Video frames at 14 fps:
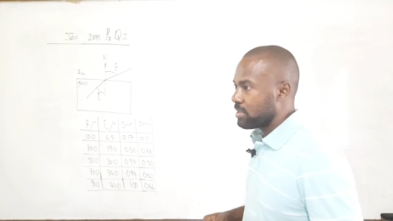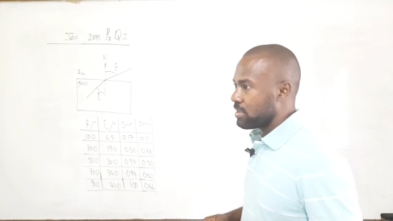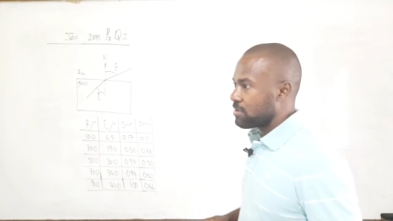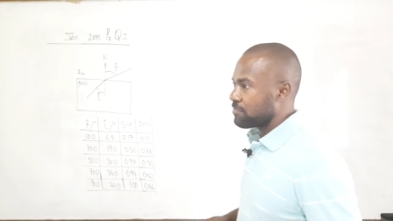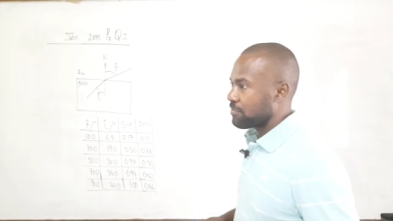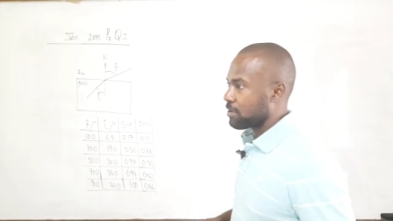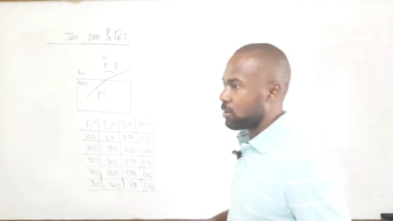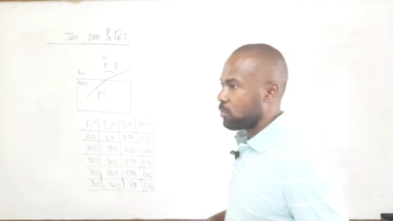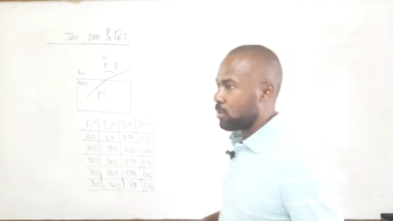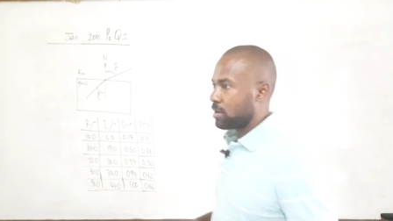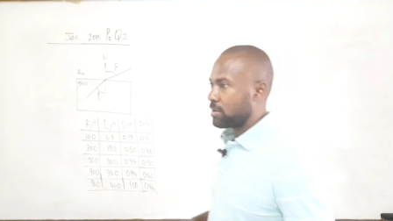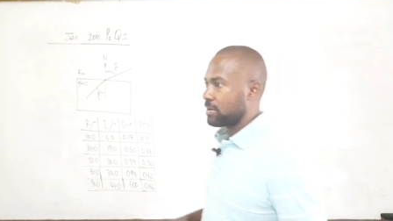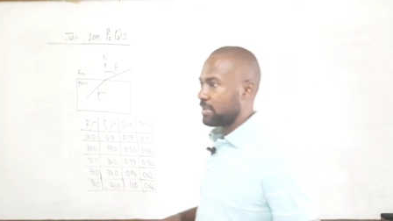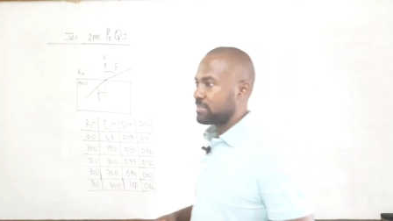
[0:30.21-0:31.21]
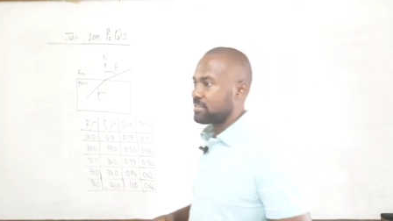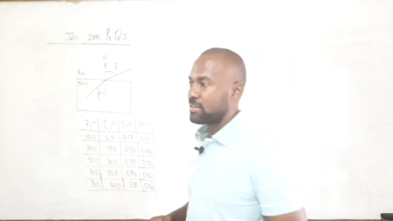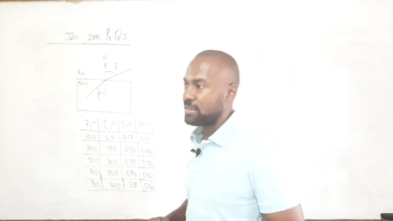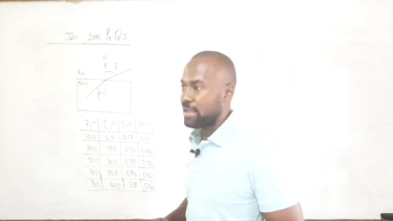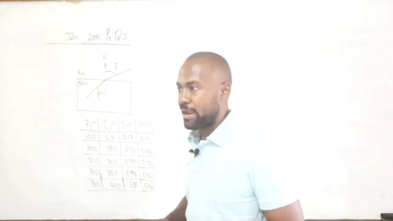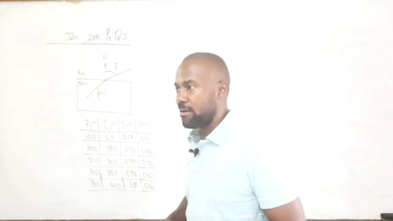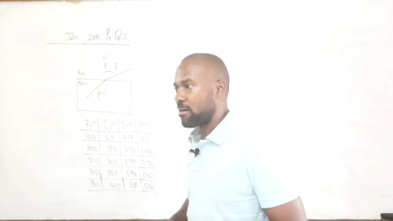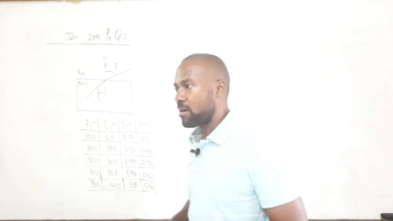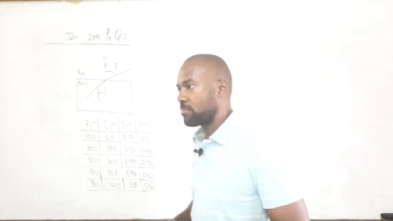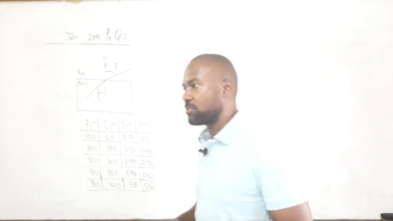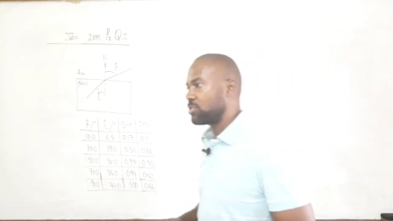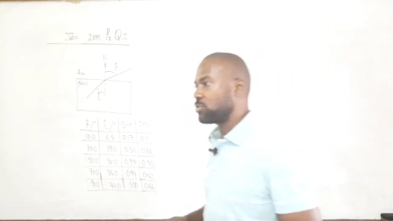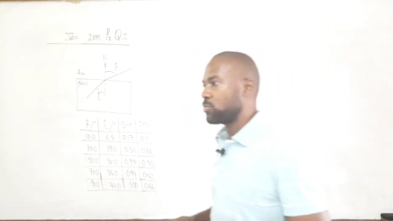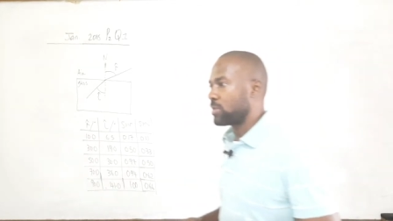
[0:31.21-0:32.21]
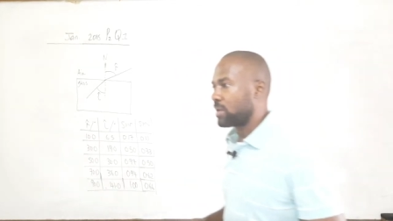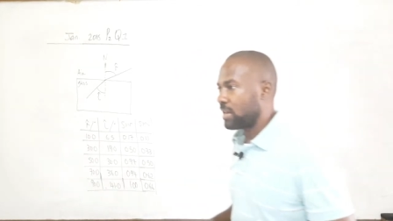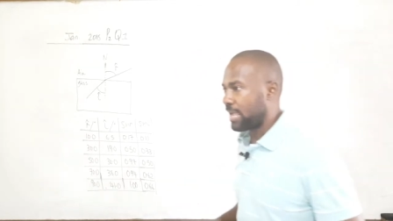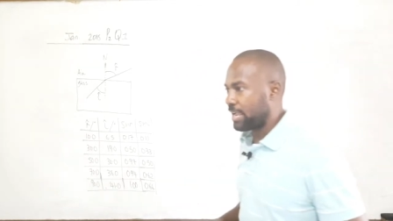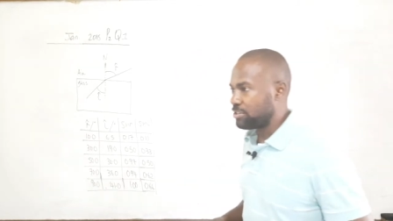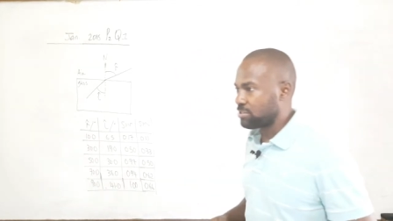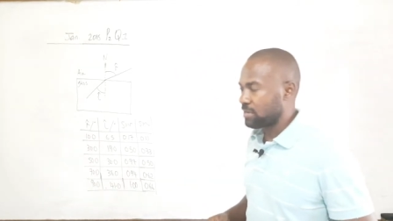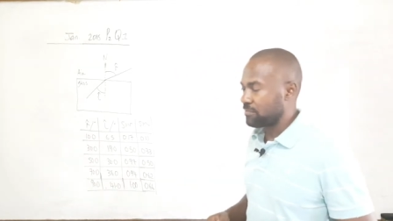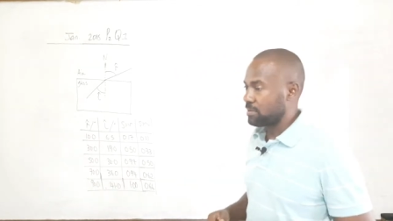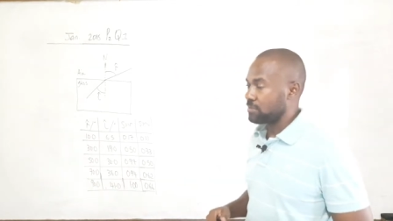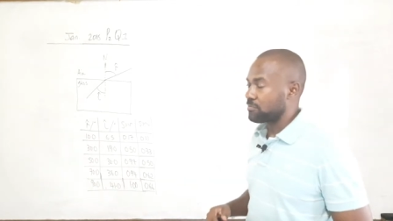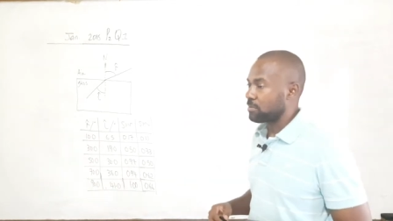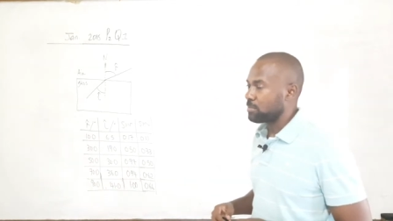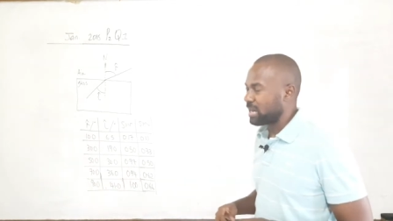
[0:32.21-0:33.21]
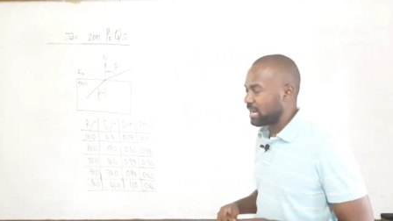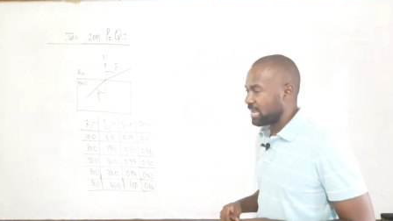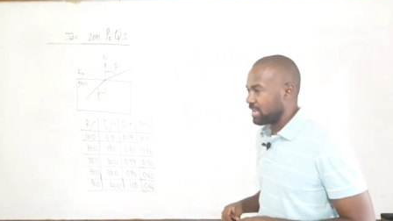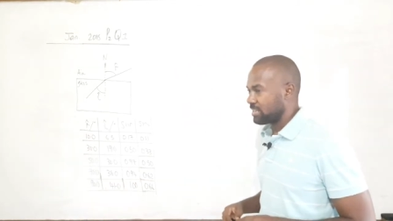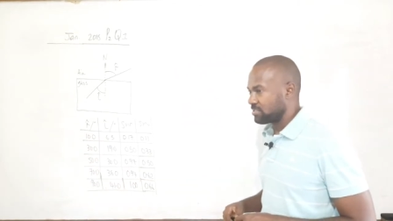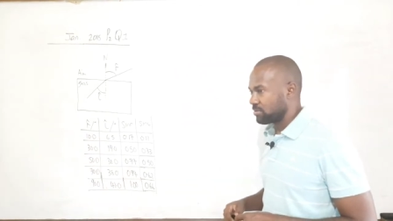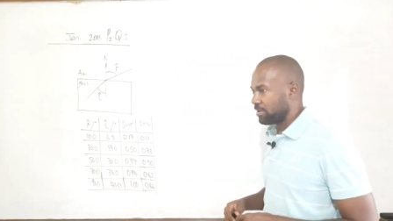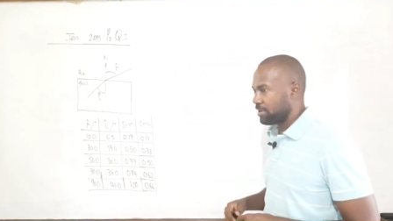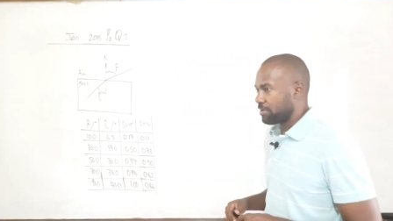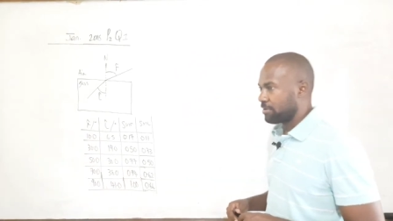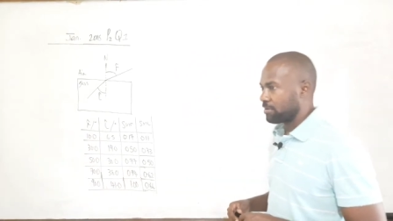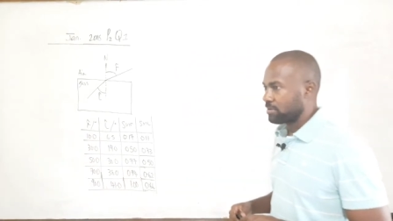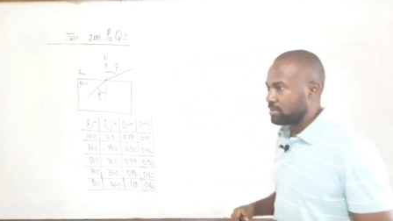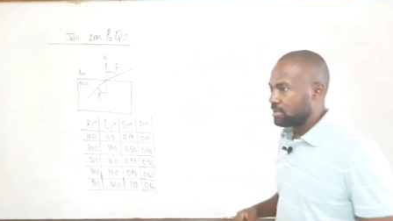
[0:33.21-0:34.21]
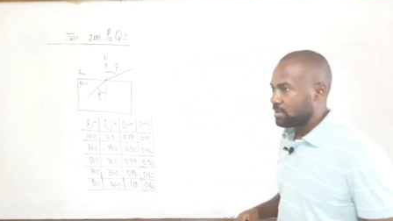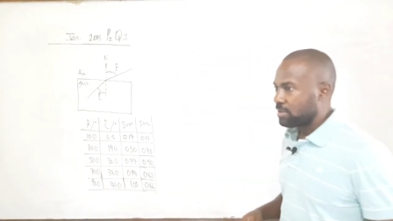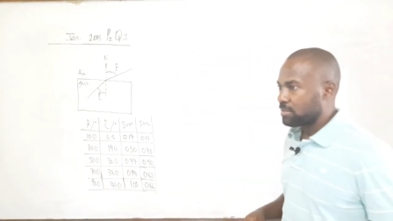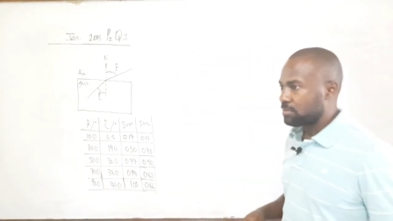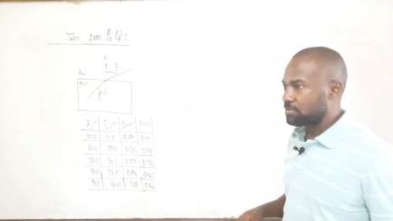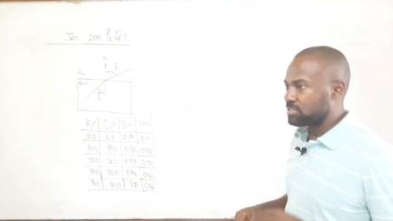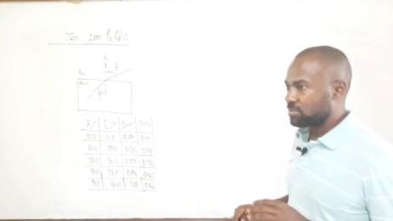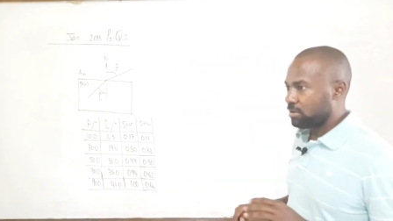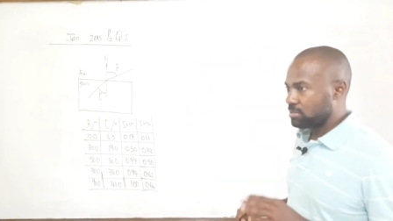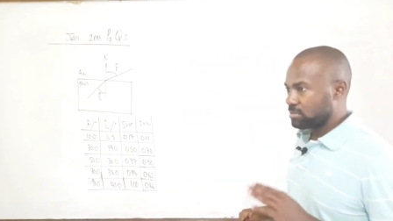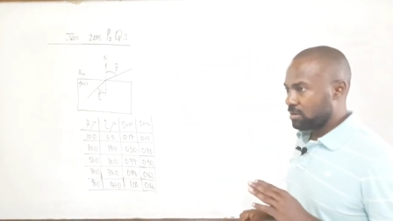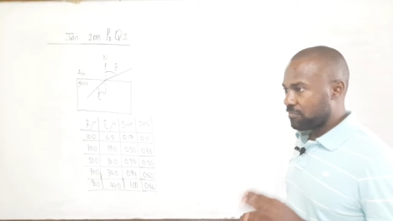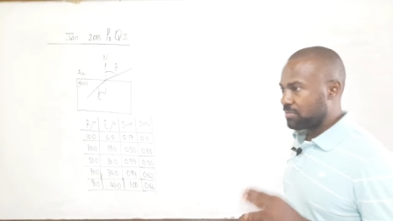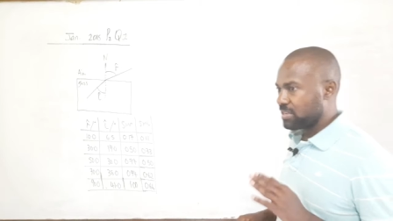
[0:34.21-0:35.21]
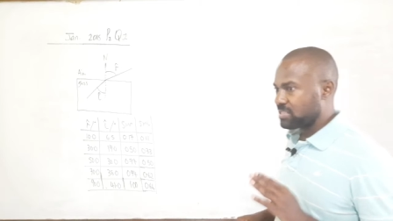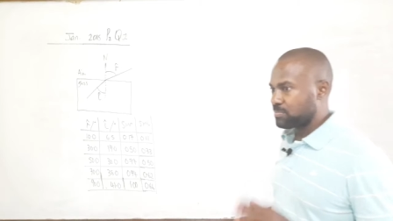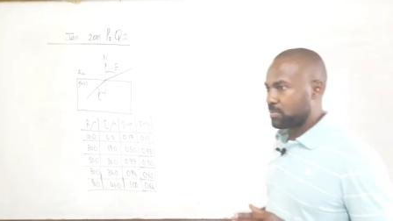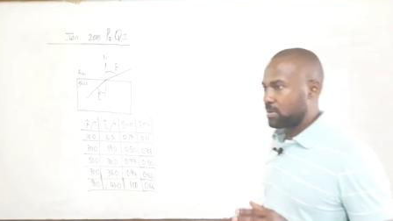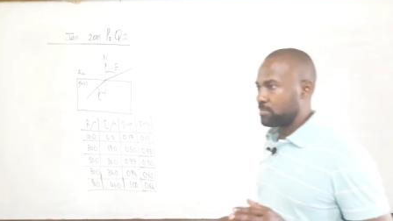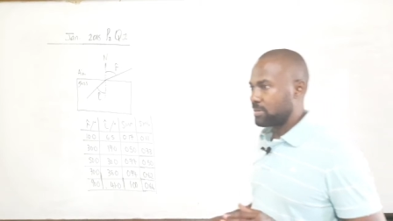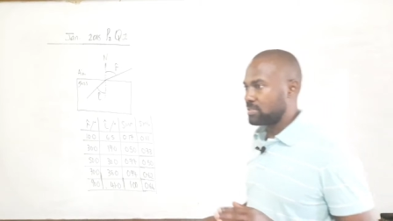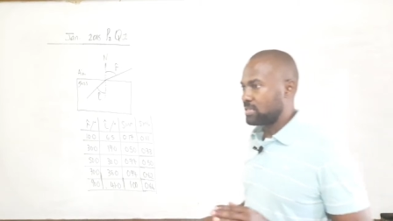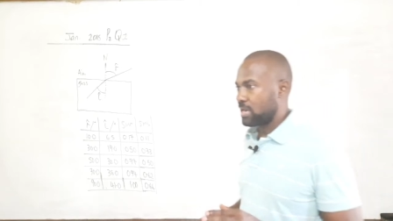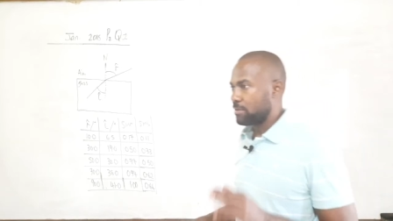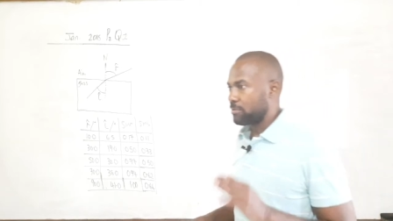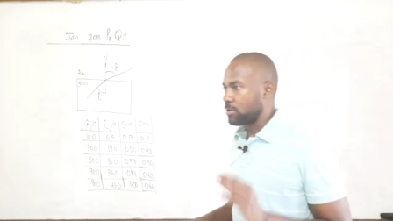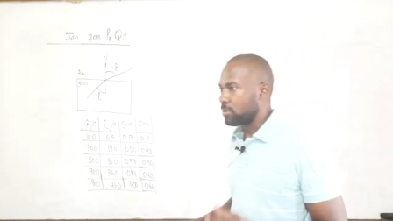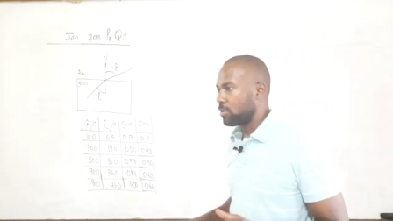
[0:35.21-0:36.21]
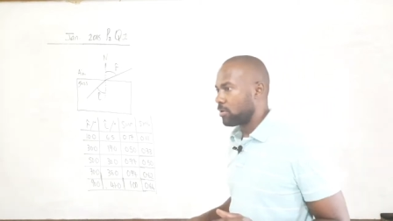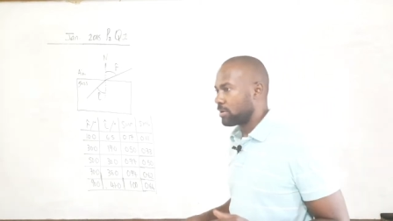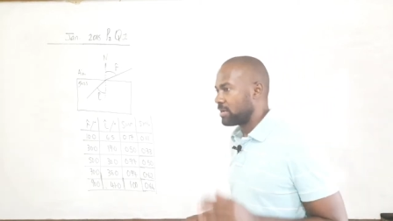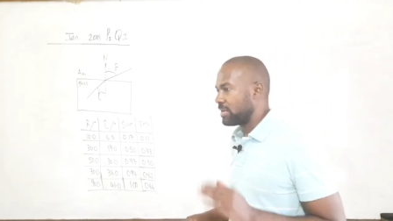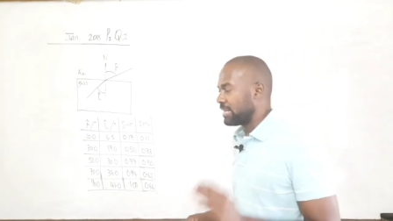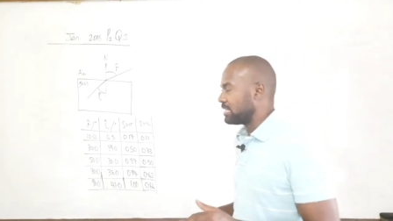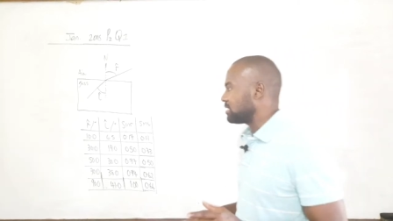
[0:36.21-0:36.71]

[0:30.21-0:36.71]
Figure 1 is a diagram showing light traveling from glass to air. The results of the experiment are recorded in